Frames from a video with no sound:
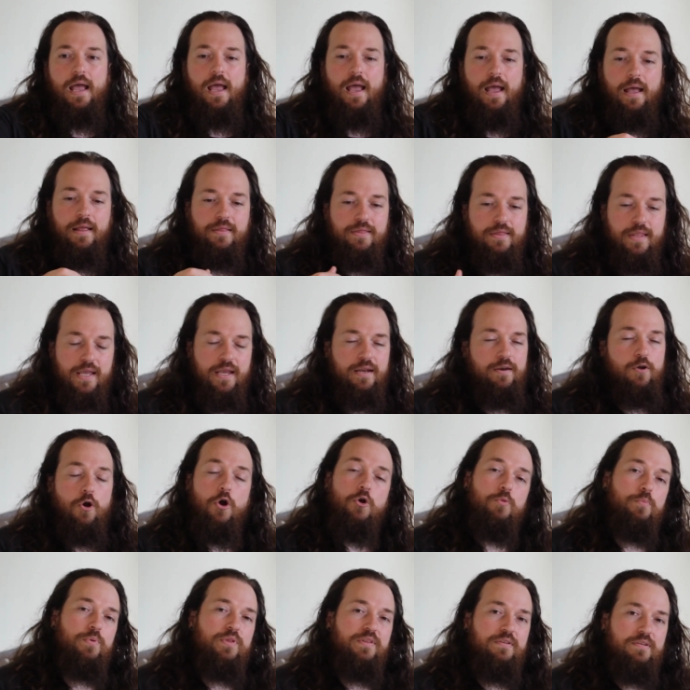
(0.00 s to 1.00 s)
and then
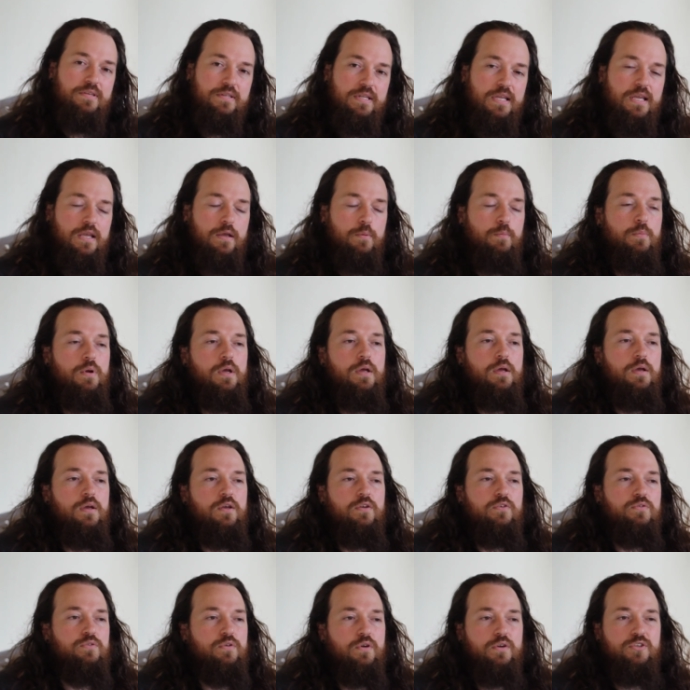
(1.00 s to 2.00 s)
open Steam.
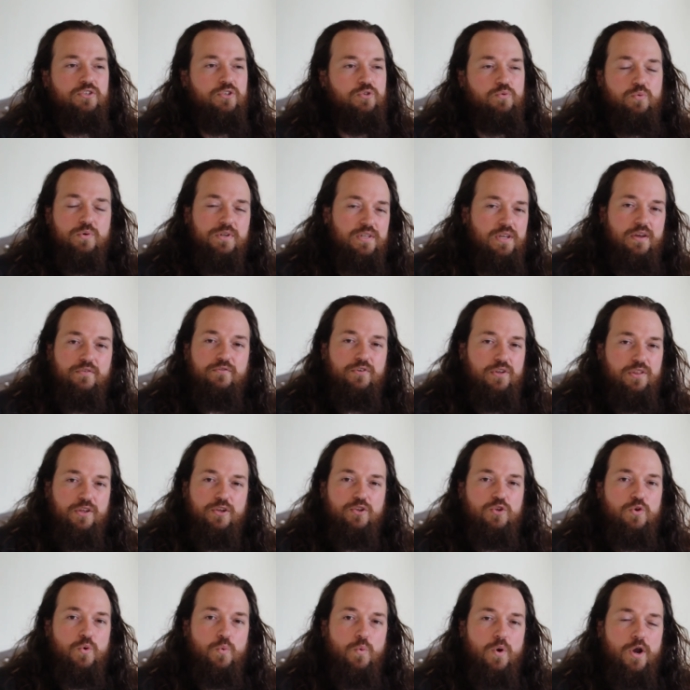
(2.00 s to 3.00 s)
So I just want
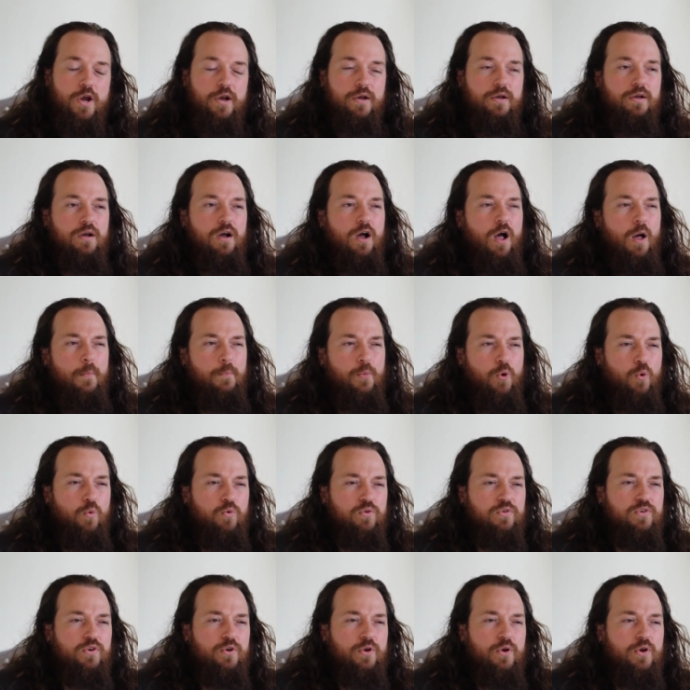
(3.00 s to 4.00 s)
everything to work. I'm
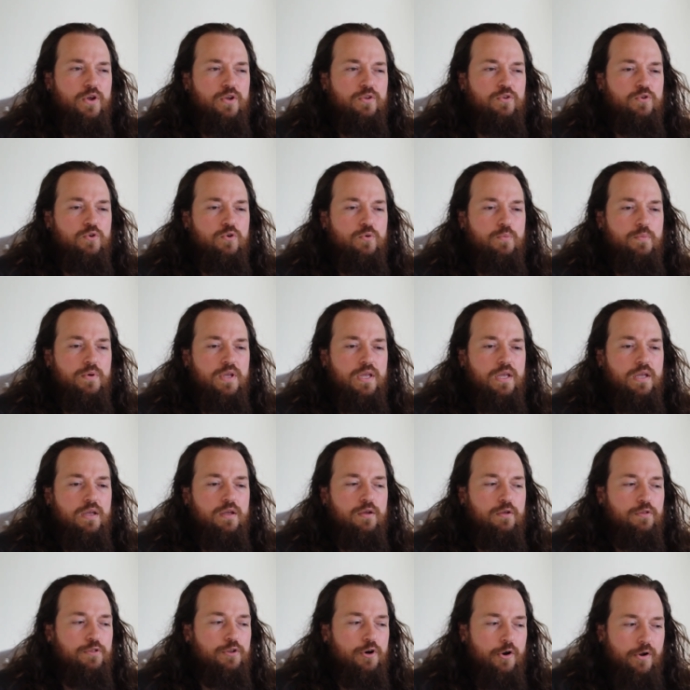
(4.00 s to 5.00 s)
also going to be
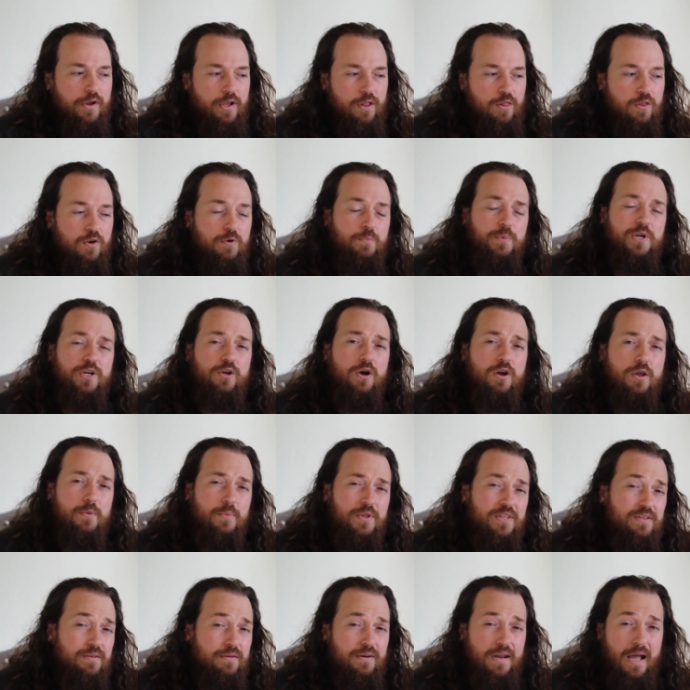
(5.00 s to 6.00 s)
throwing a lot of my
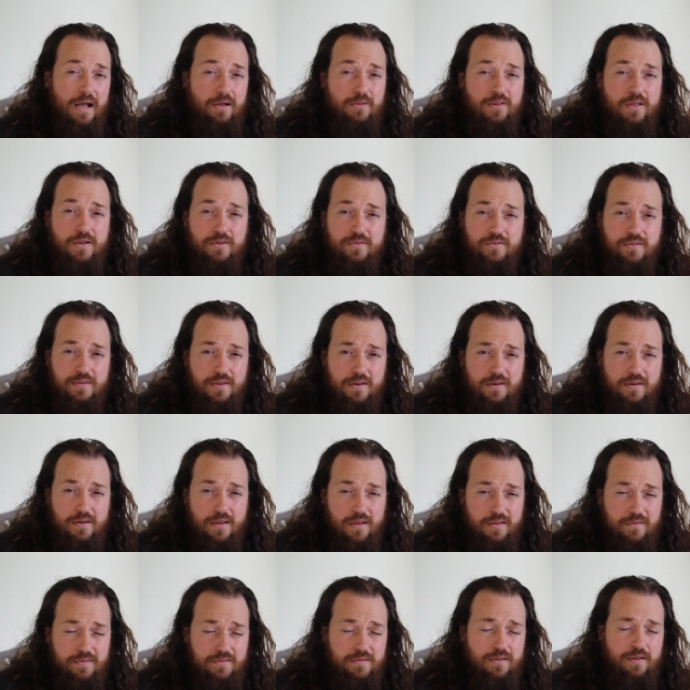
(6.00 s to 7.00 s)
documents and downloads and,
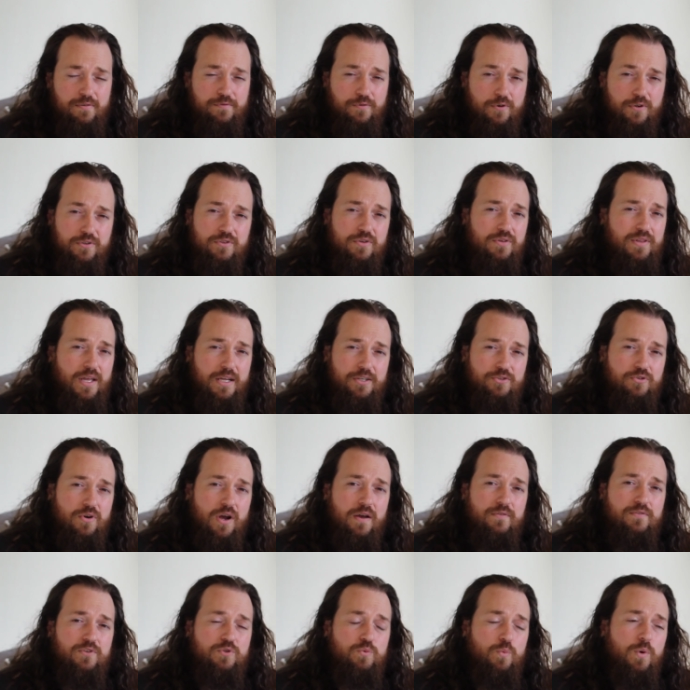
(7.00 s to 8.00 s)
and stuff onto that
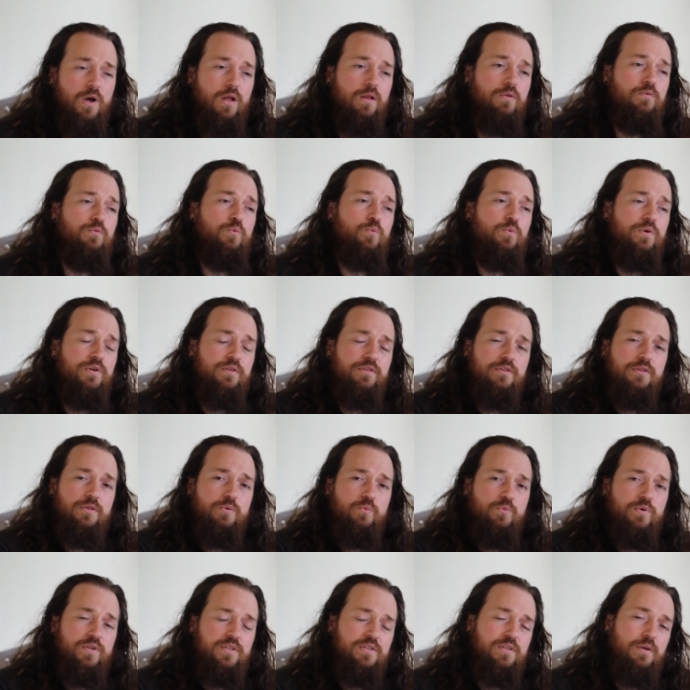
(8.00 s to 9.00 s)
drive as well, with,
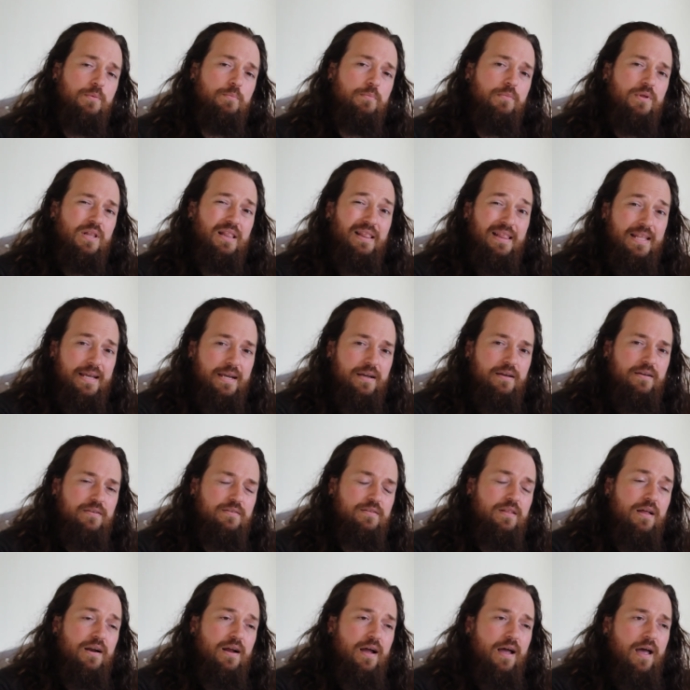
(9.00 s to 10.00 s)
with some links
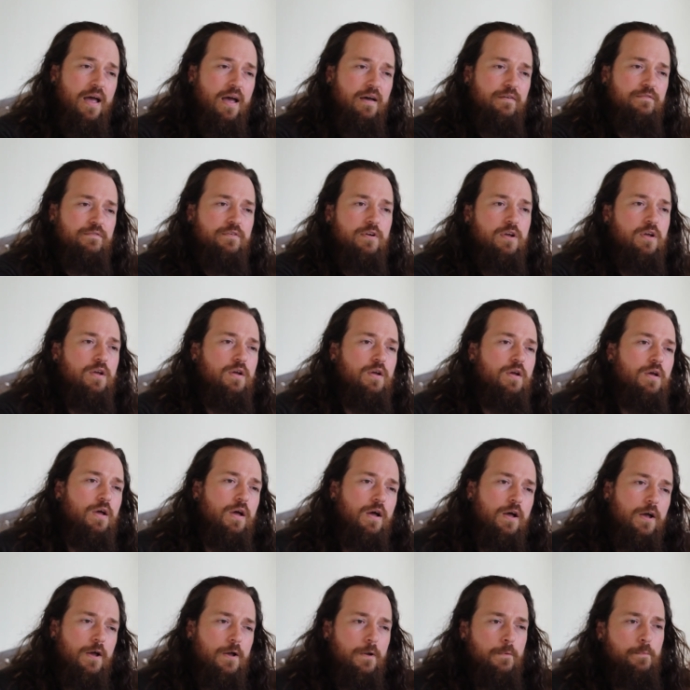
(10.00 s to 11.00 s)
that I have
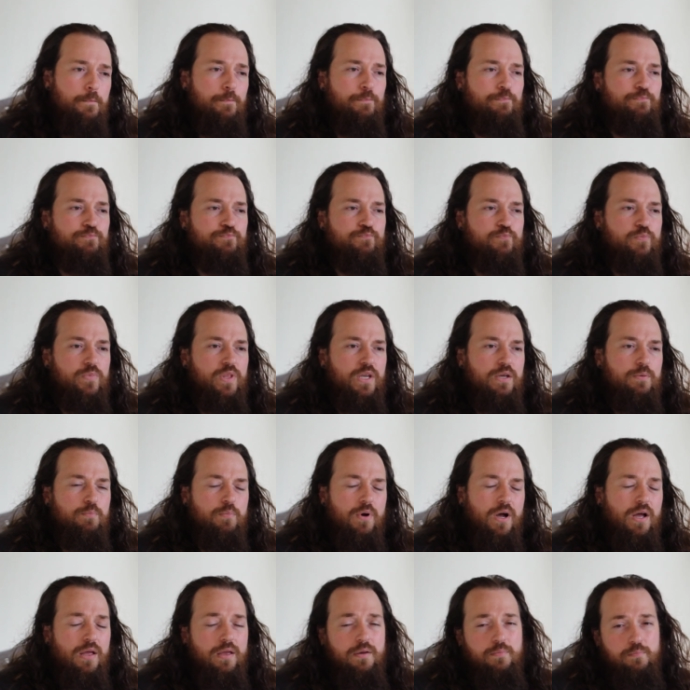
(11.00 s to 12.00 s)
um, in my